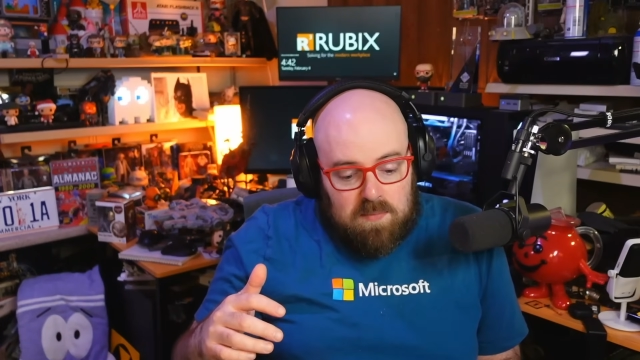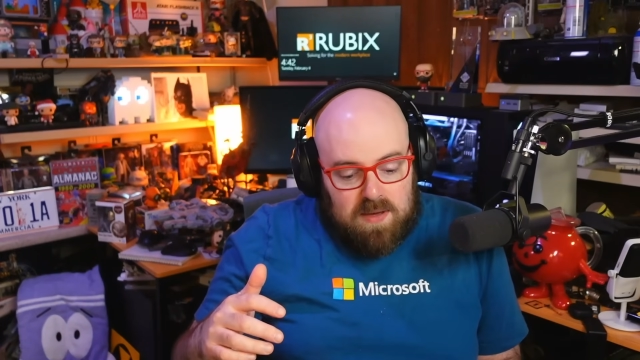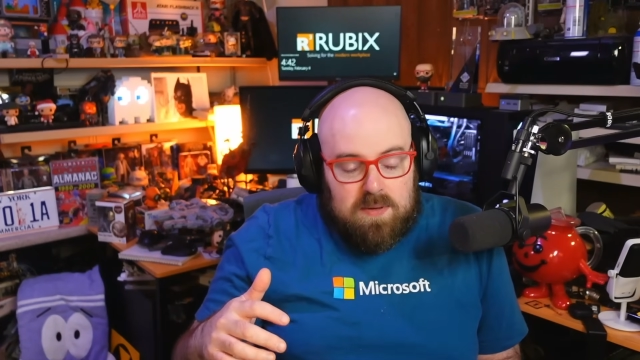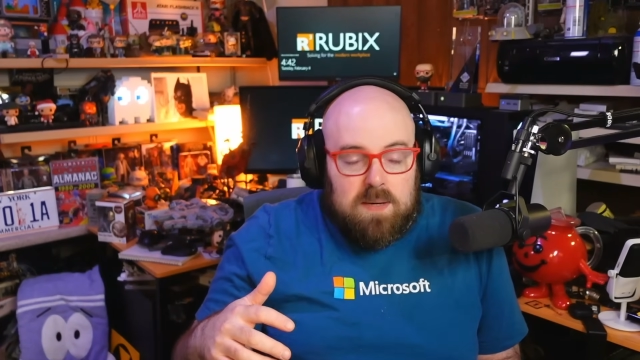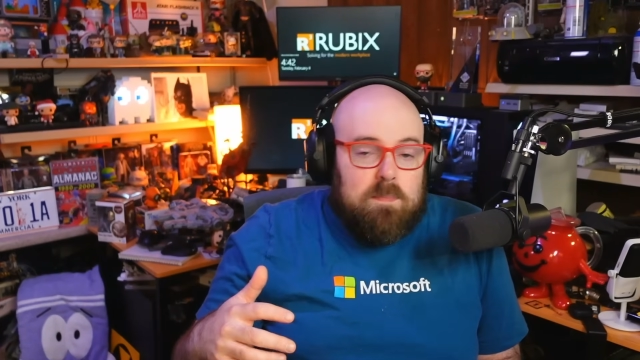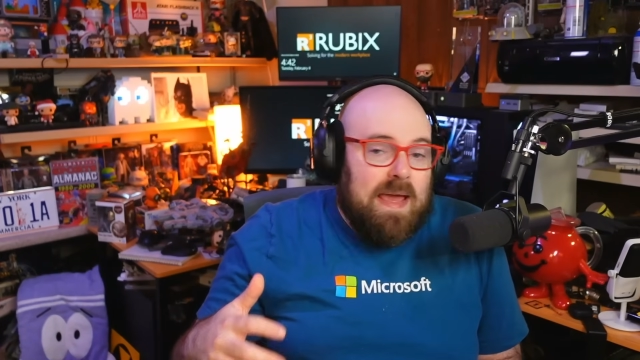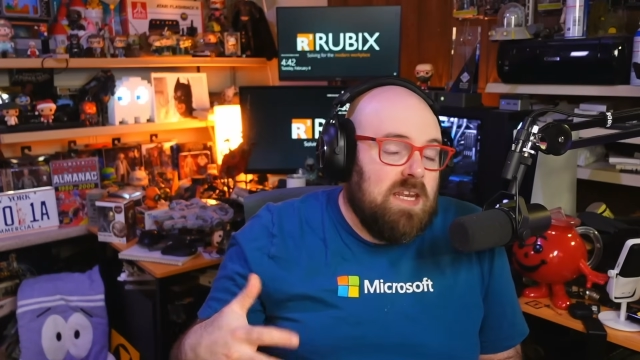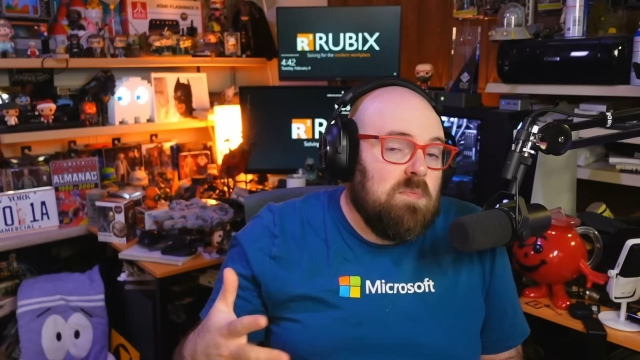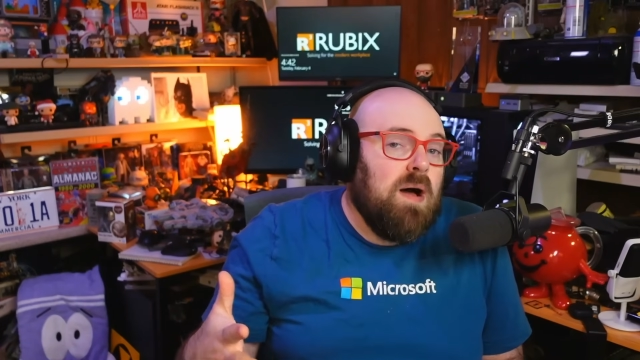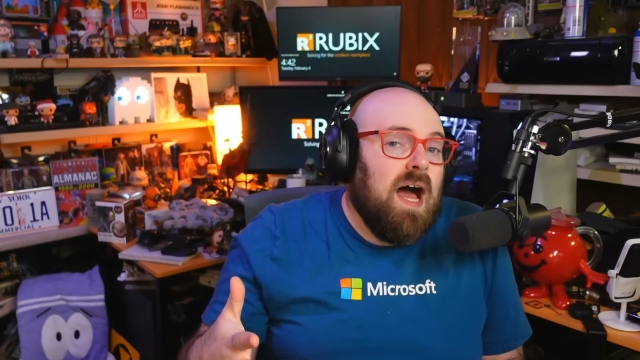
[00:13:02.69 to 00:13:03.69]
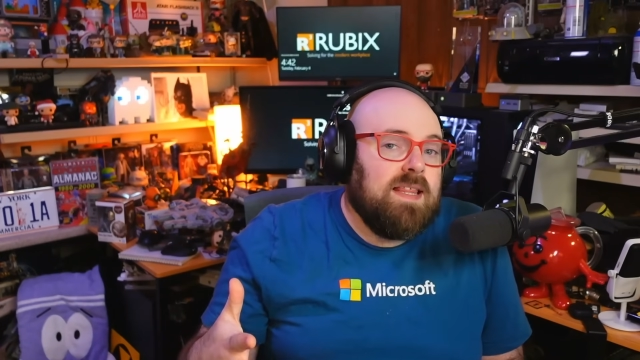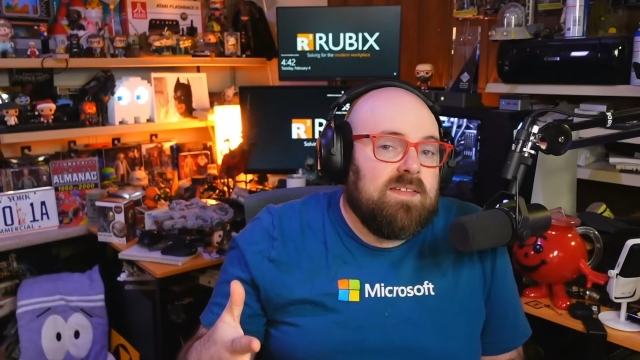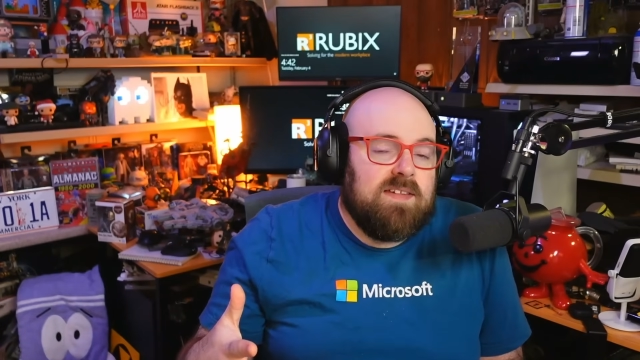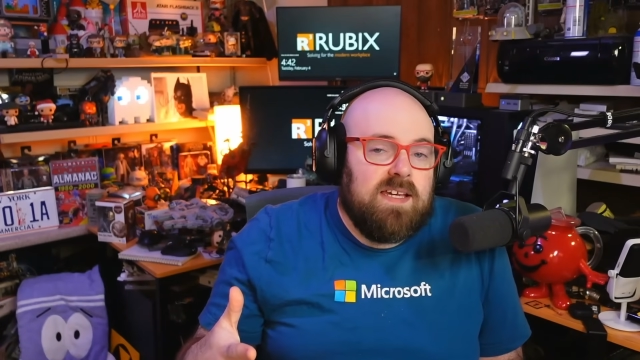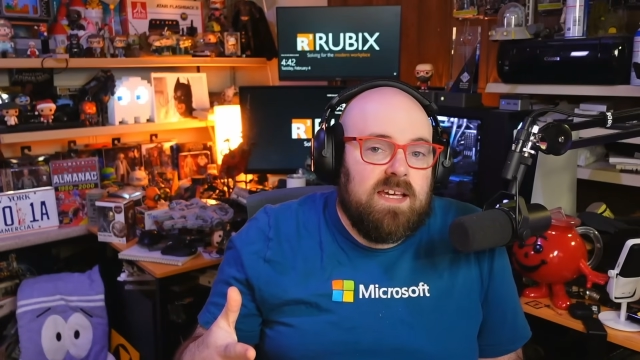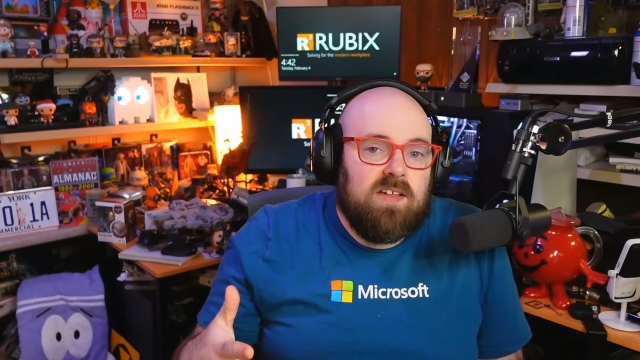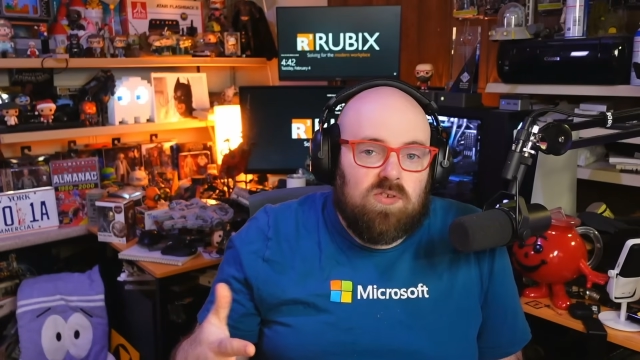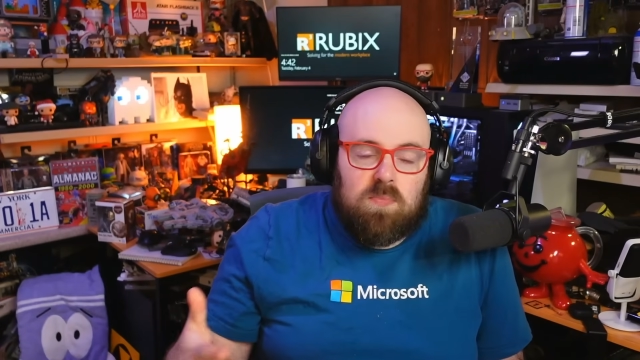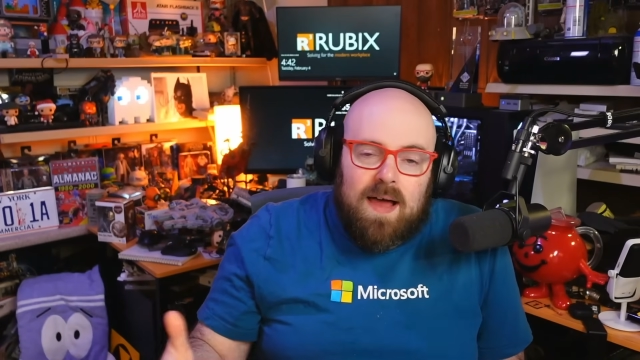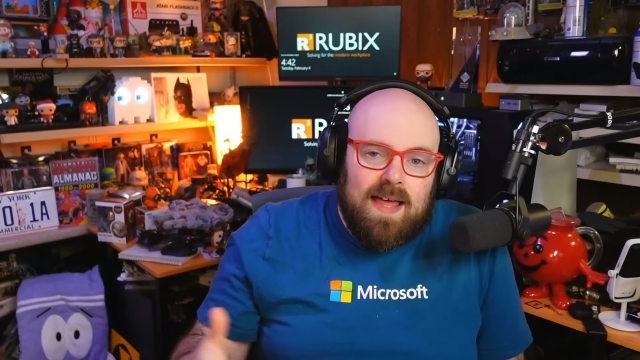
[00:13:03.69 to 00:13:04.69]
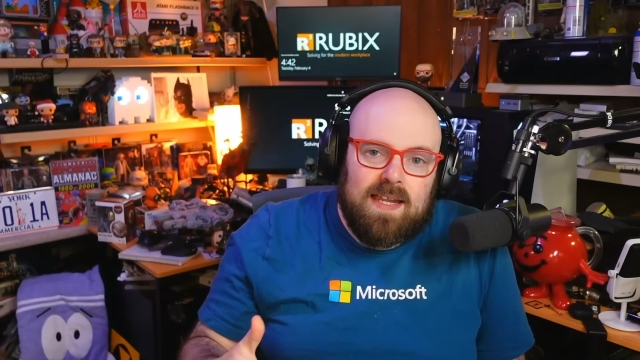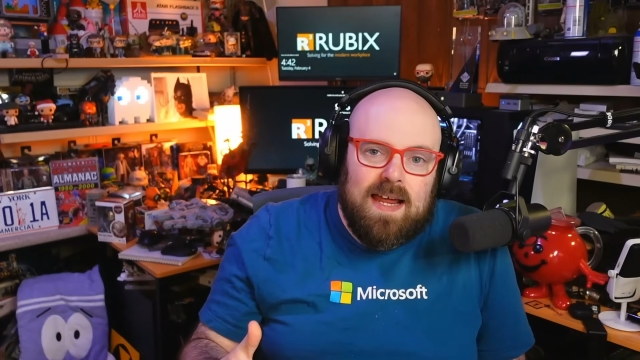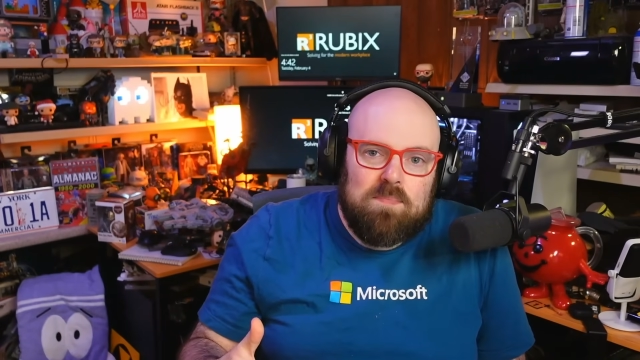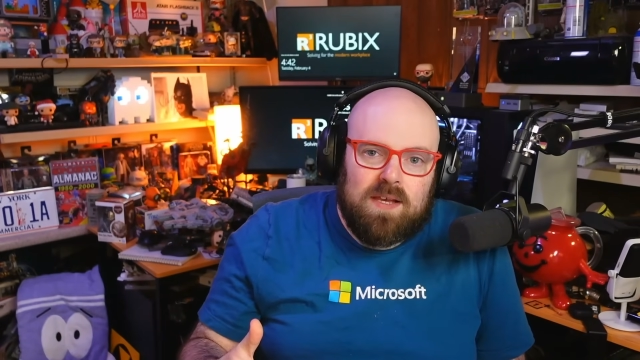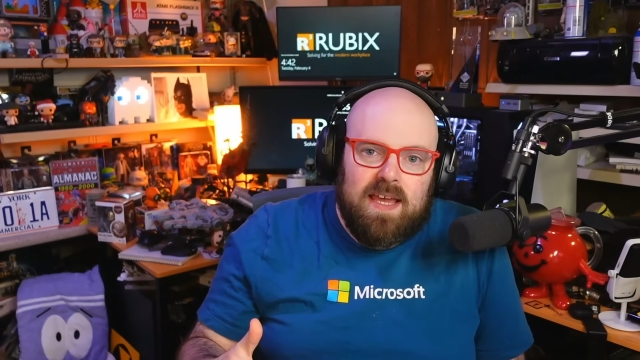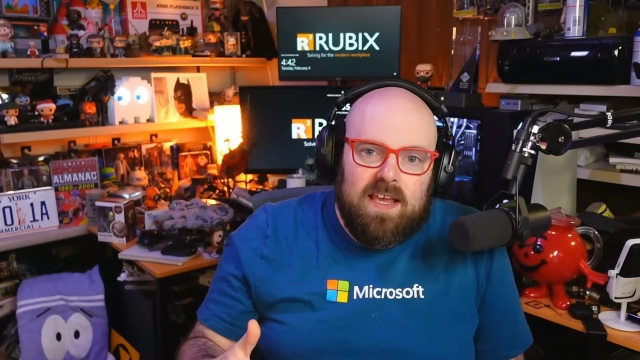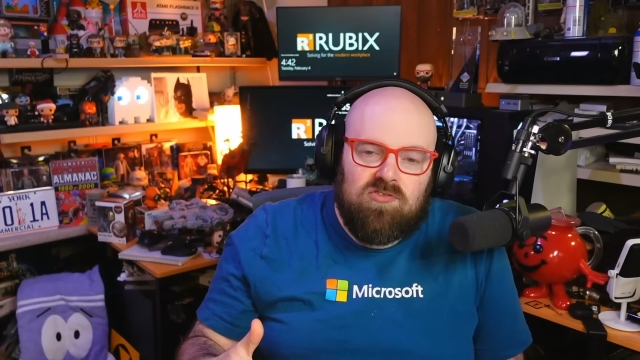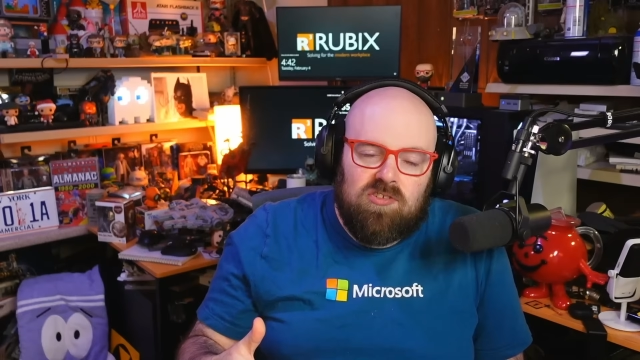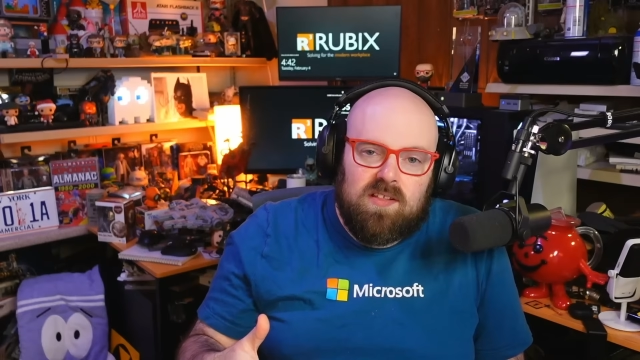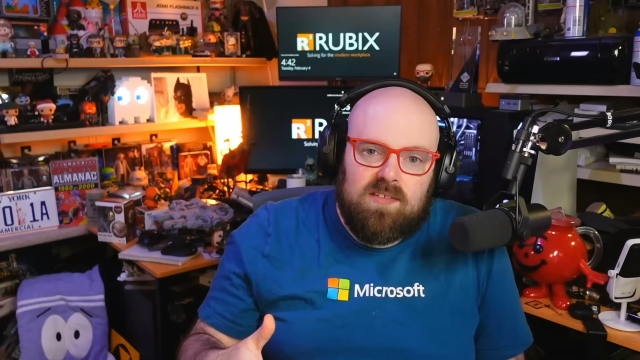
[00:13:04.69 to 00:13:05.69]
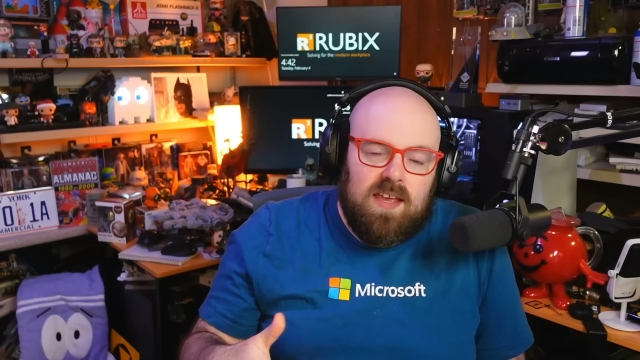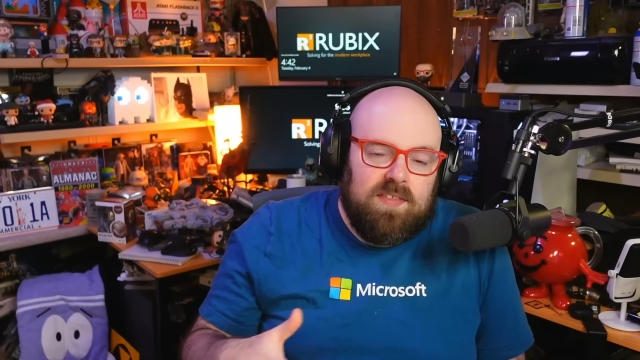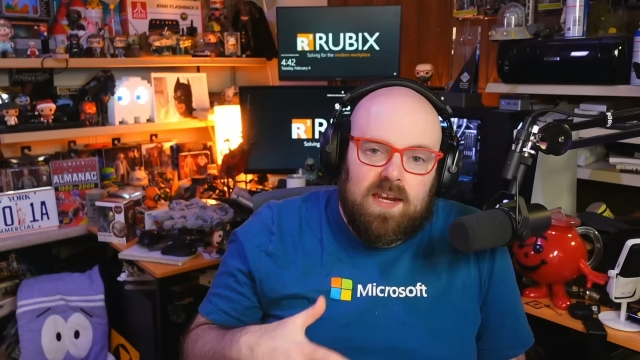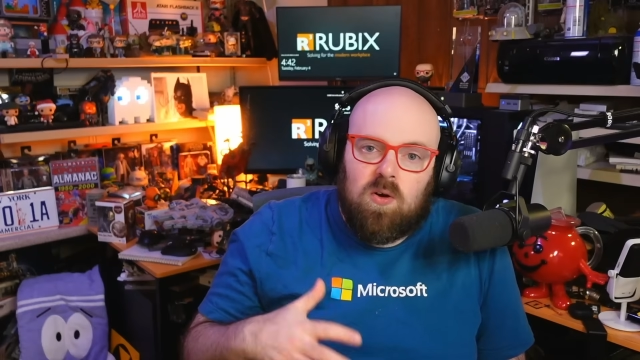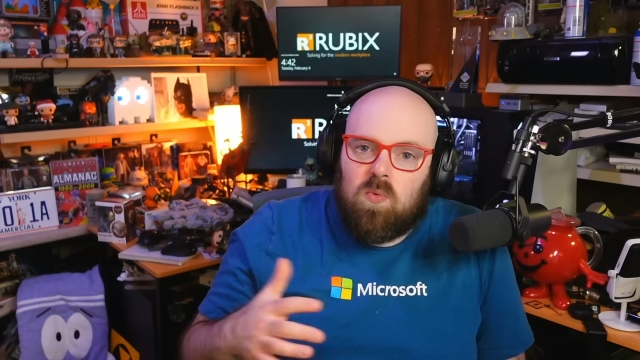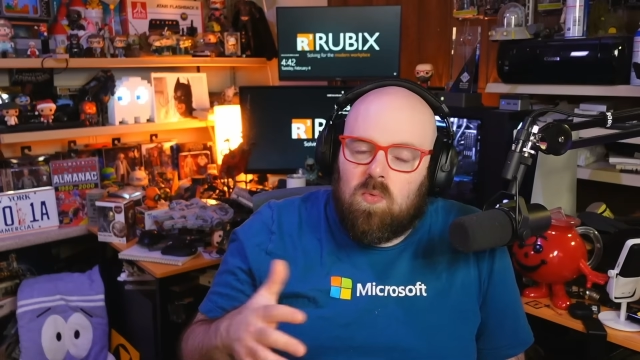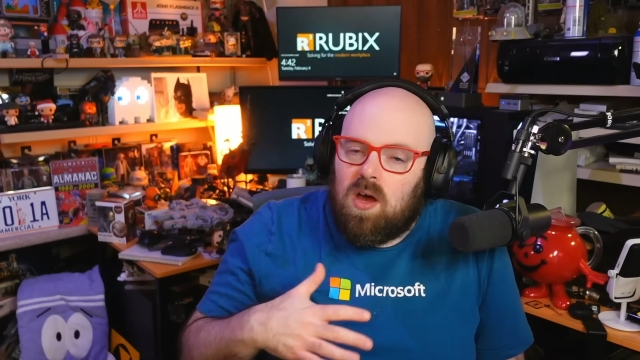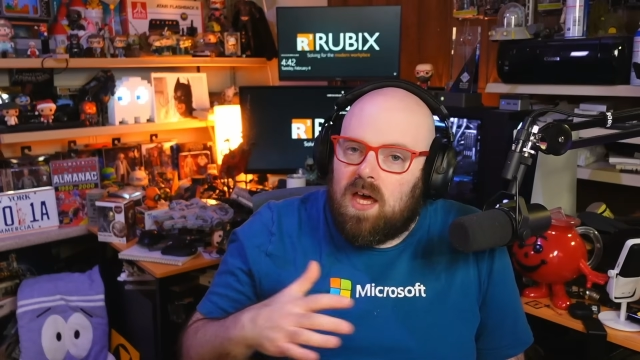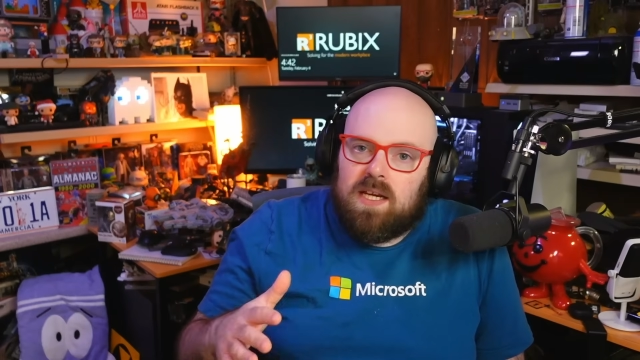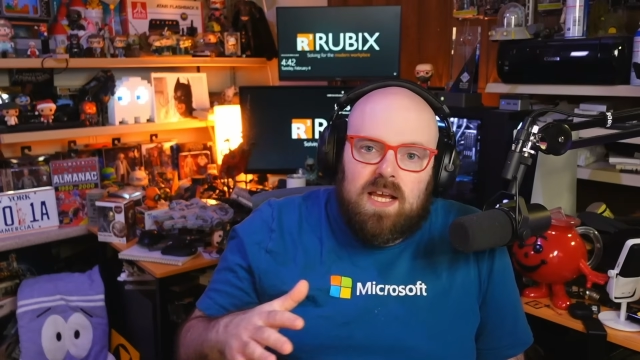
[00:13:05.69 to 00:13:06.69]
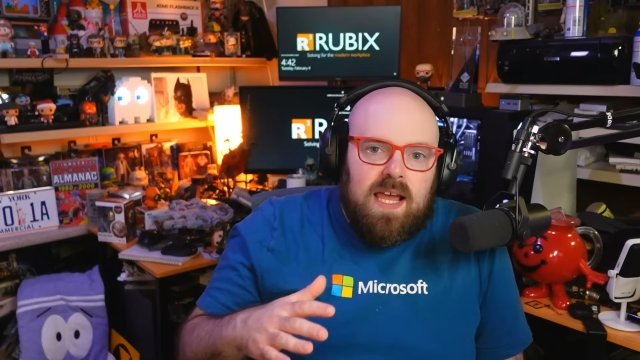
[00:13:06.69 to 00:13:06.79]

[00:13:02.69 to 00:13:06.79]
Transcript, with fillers: maybe beta policies or pilot applications and they don't want